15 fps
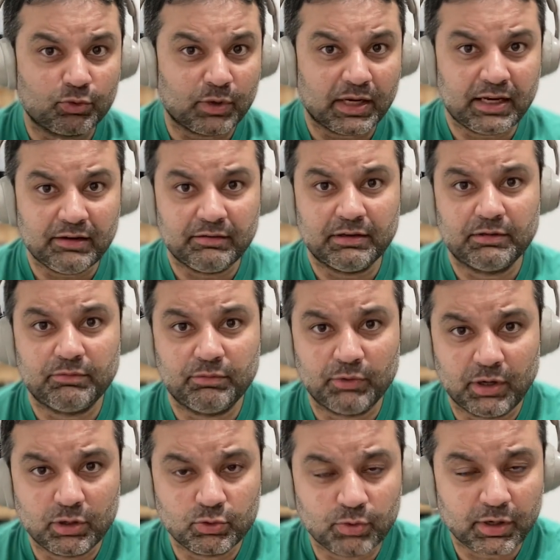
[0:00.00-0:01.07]

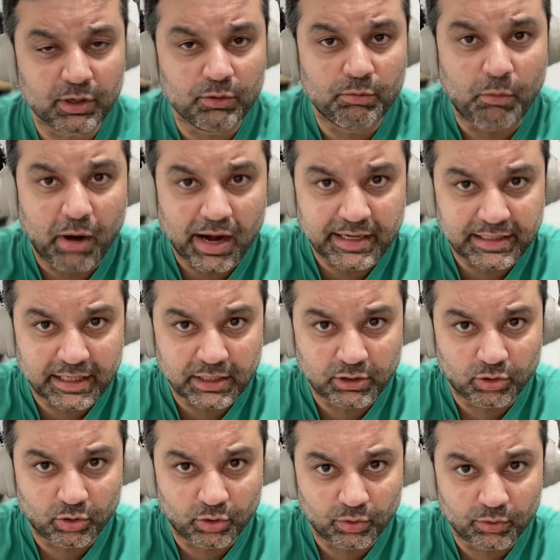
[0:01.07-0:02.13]
working on my day
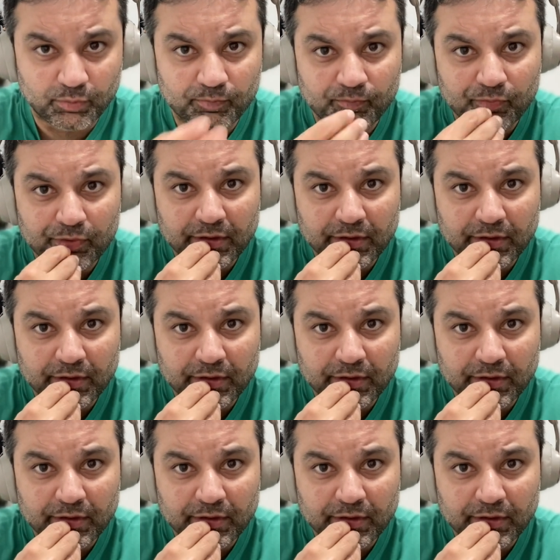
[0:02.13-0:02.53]
to do,